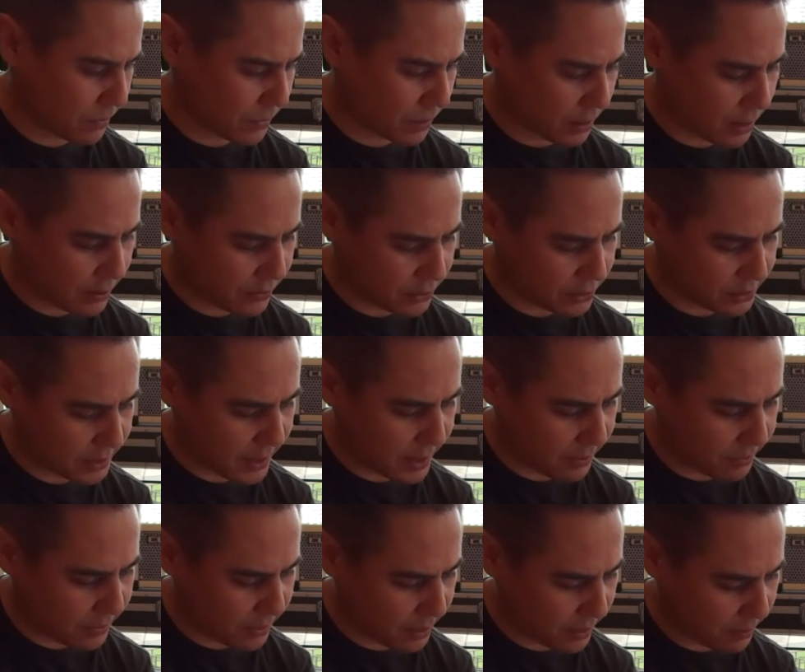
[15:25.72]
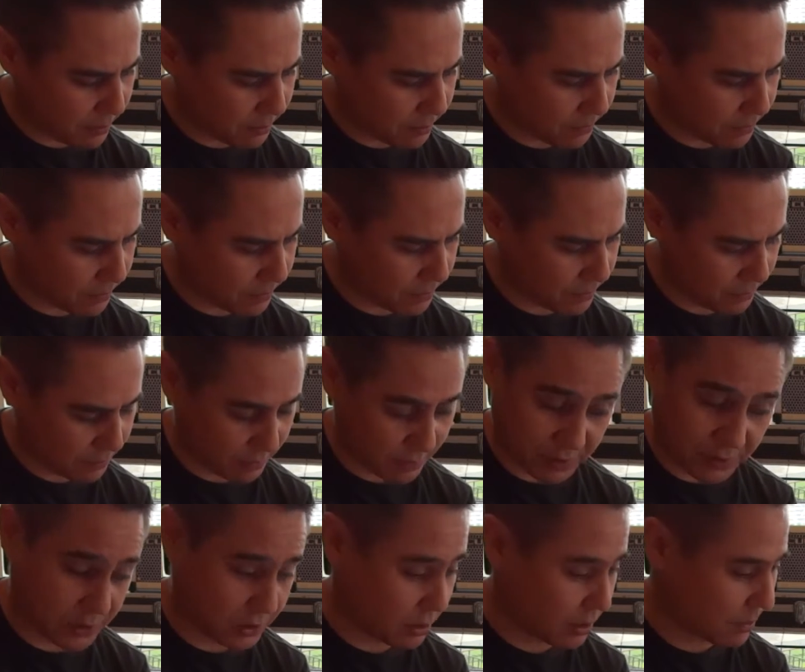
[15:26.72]
I just add
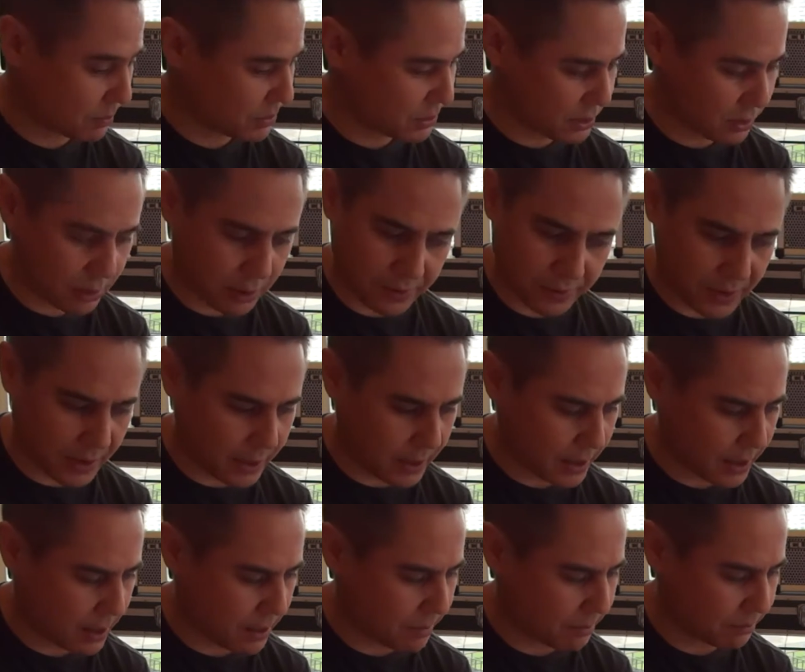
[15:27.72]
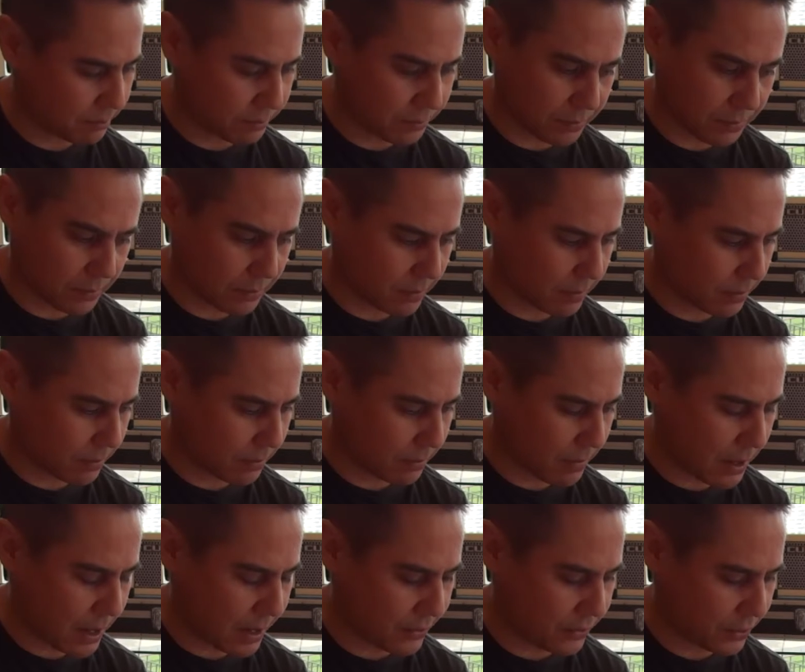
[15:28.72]
I'm still on the
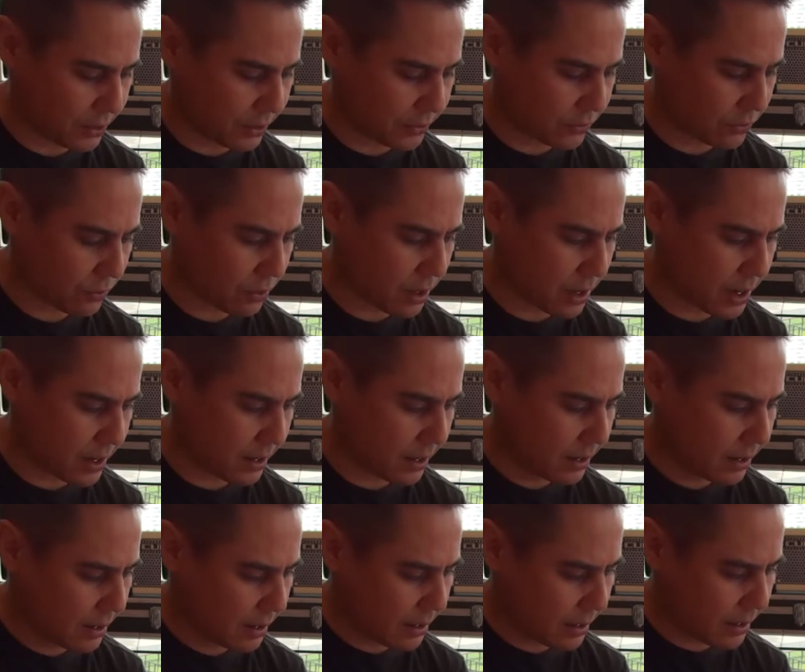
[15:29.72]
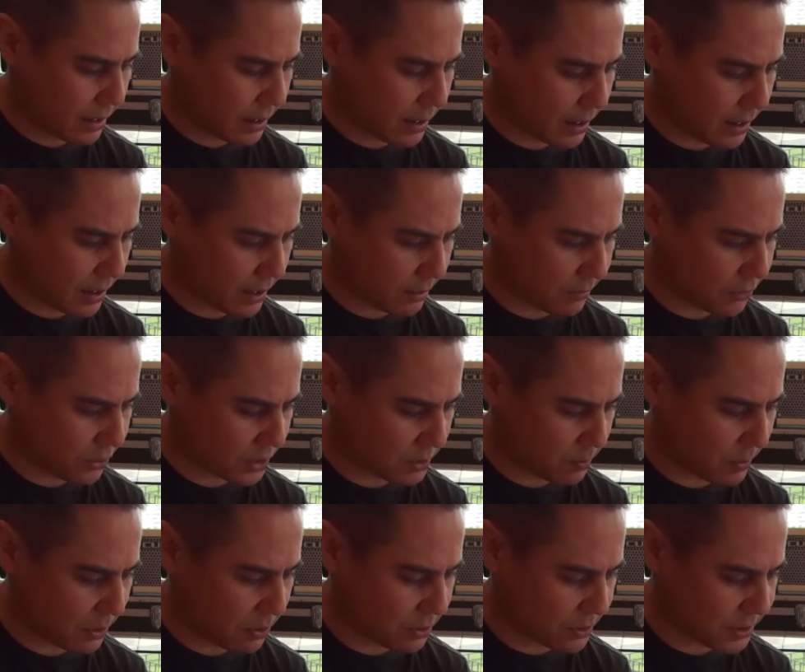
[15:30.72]
major triad, and just
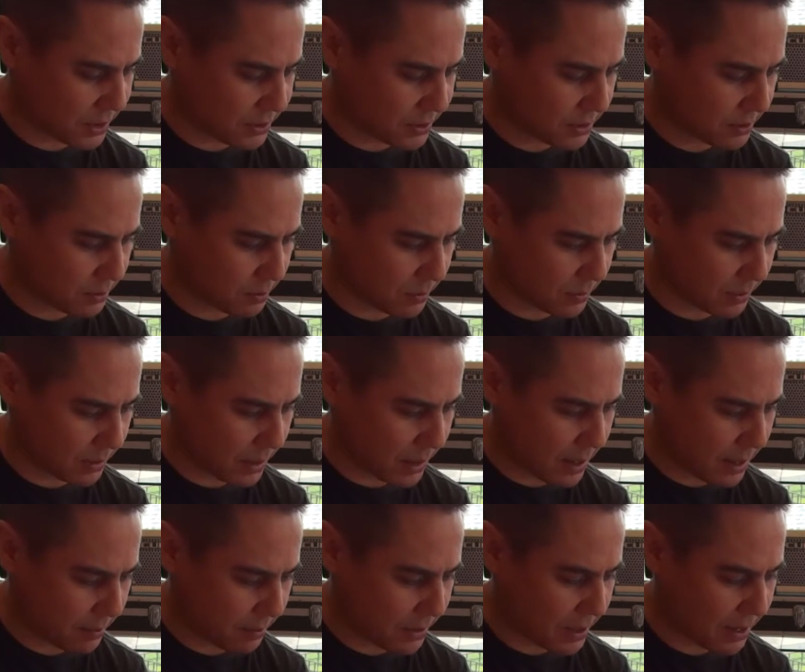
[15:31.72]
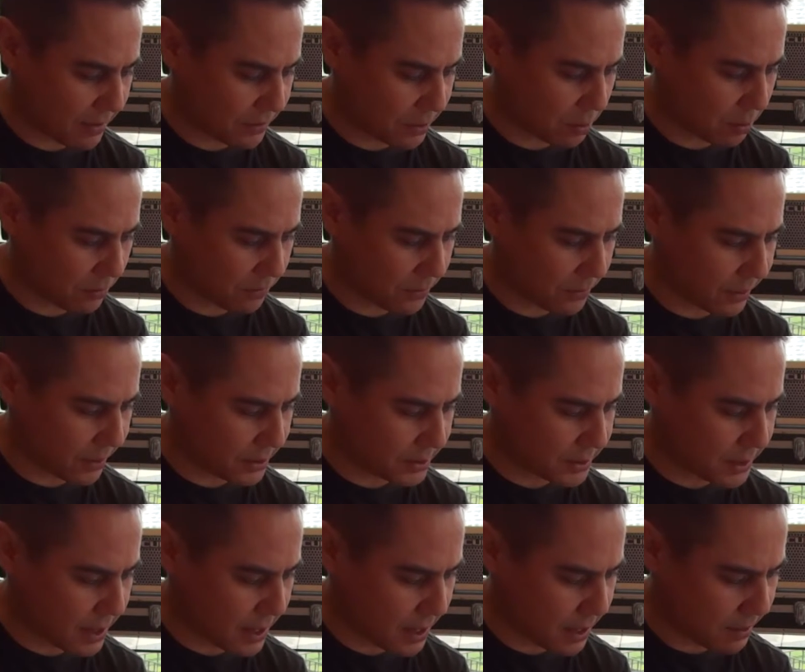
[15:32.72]
because it's comfortable for the
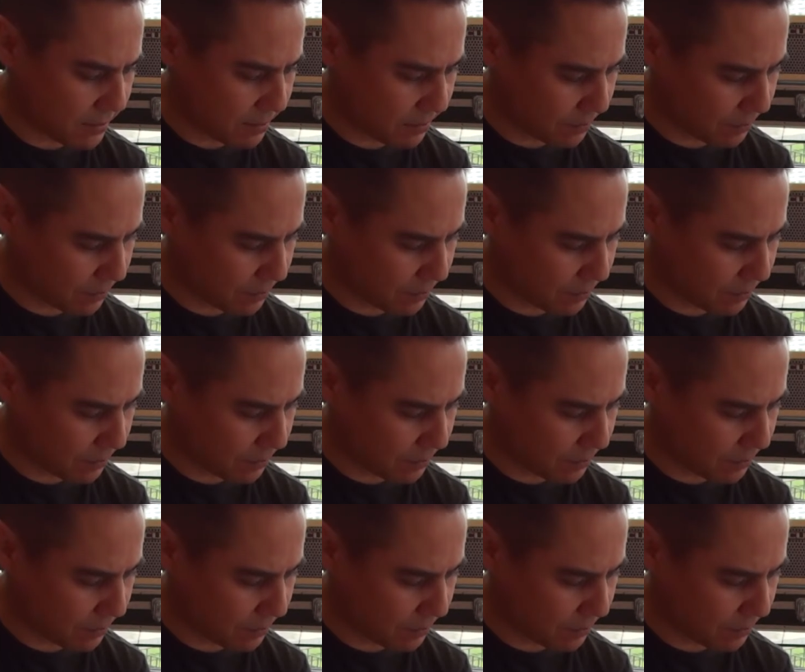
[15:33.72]
guitar,